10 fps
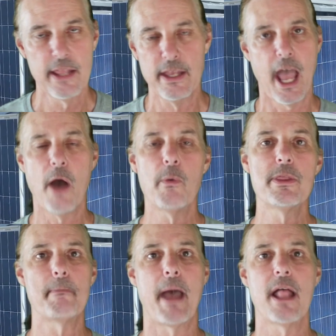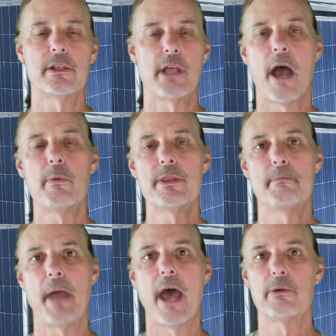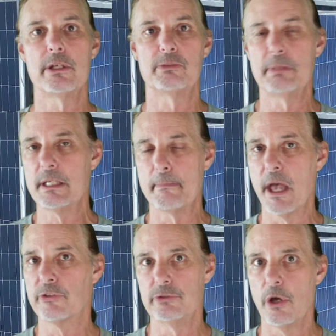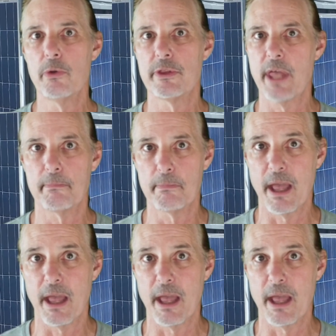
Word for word: then how would the balance, how would the battery's B M S know that that